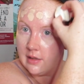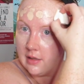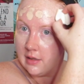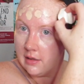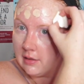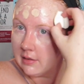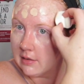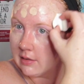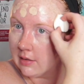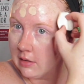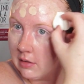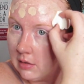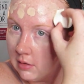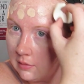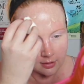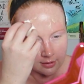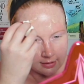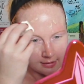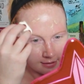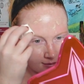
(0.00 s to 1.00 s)
this
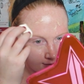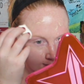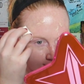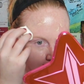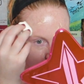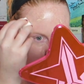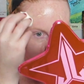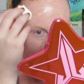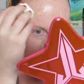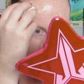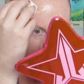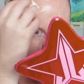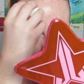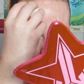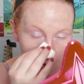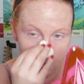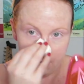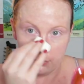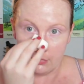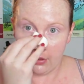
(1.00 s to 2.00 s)
and see.
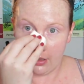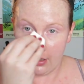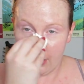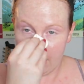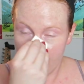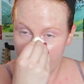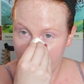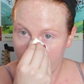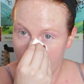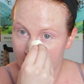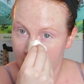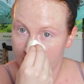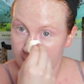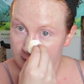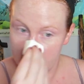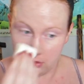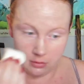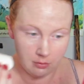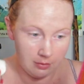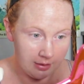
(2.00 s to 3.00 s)
I'm glad I'm
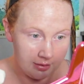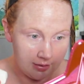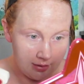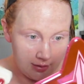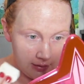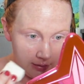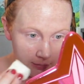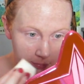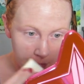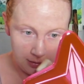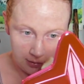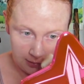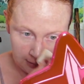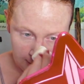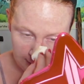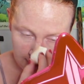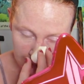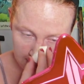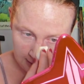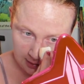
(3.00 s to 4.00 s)
finally doing this, but
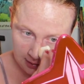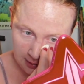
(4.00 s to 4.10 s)
like,